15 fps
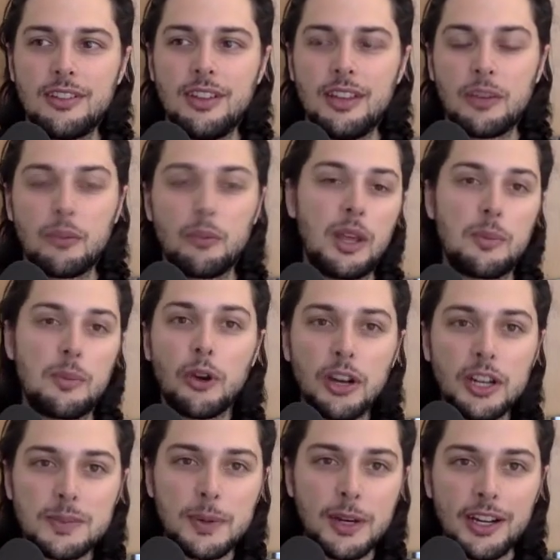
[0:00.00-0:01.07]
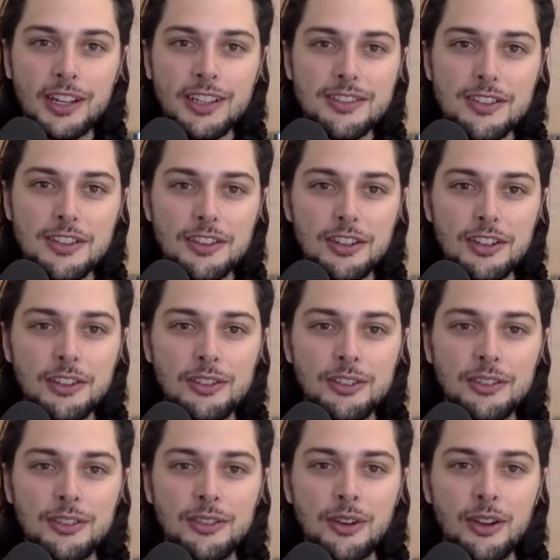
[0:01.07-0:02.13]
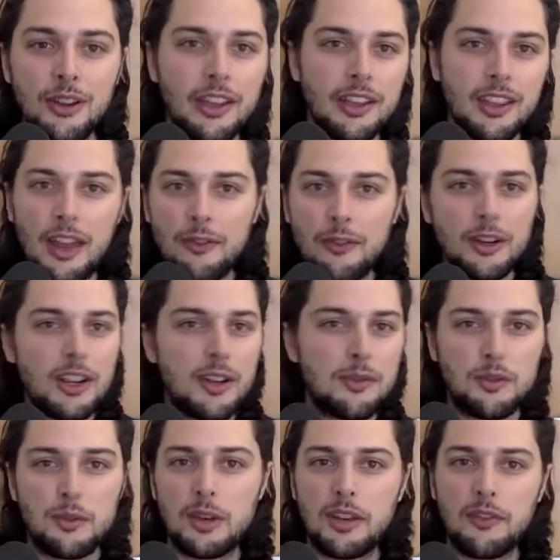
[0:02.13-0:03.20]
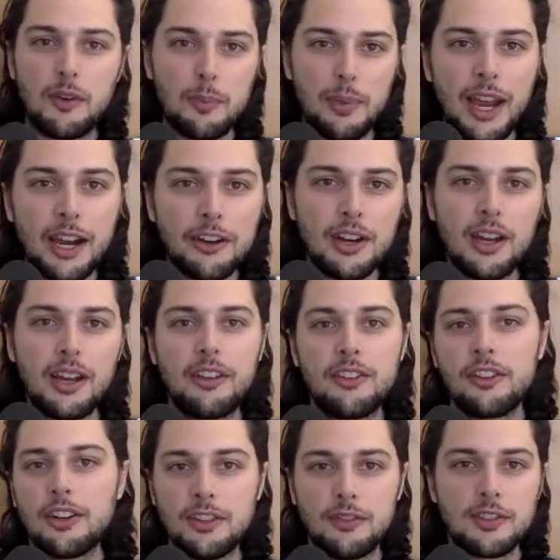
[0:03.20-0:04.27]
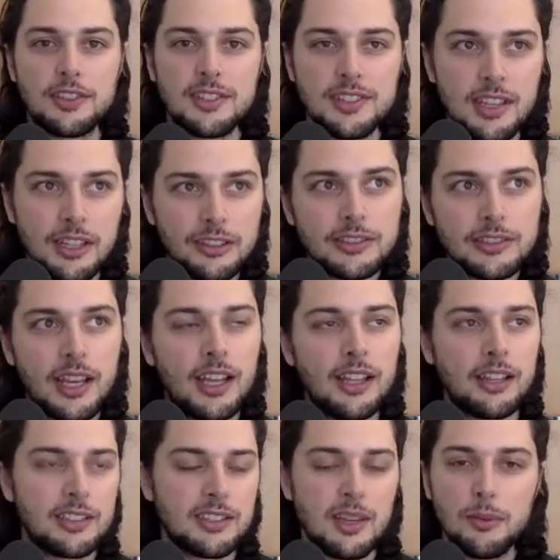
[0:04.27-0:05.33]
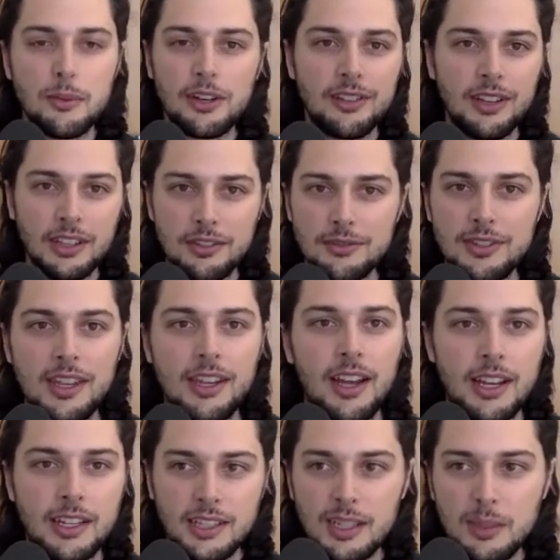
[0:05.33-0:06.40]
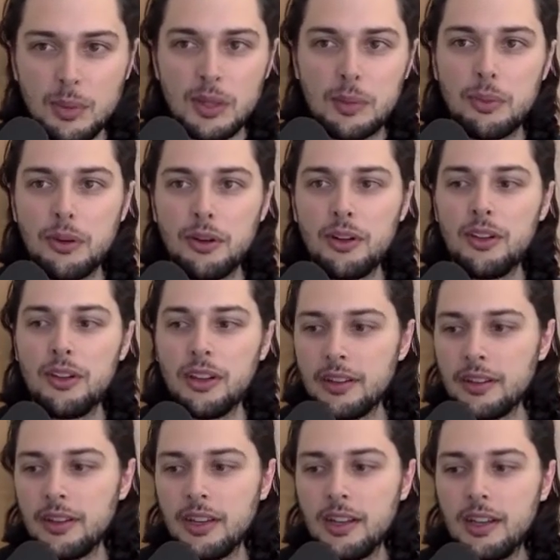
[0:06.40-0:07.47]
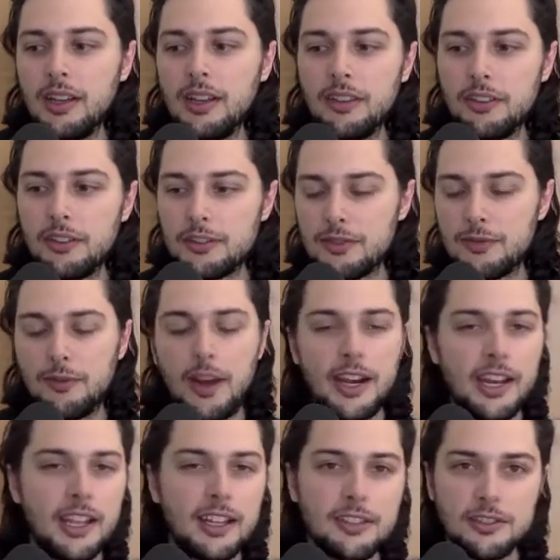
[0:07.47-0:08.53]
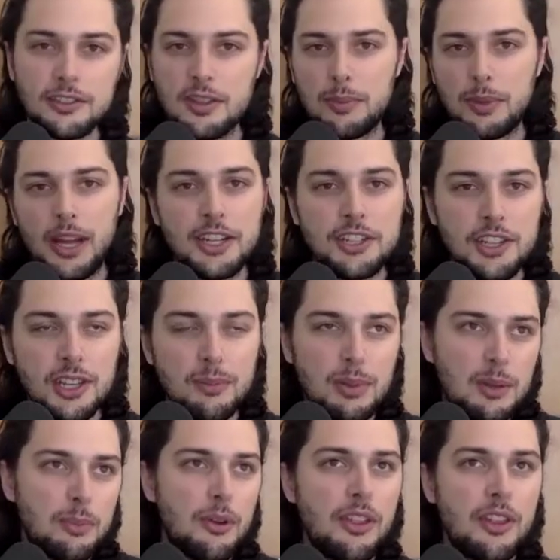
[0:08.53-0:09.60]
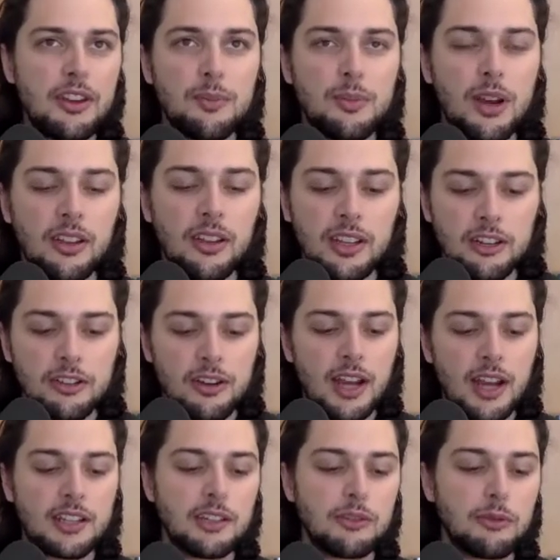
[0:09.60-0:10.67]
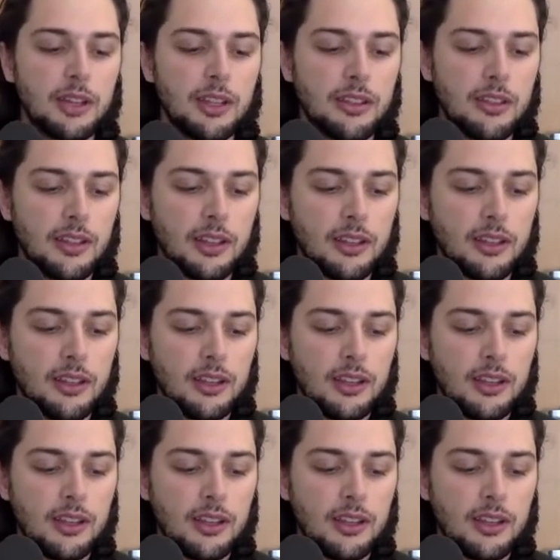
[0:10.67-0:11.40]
like way more experience than you, or like everyone comes from a different background or a different skill set. Like some are, like you said, ID people, and there's finance or supply chain people that you're probably interacting with. Like,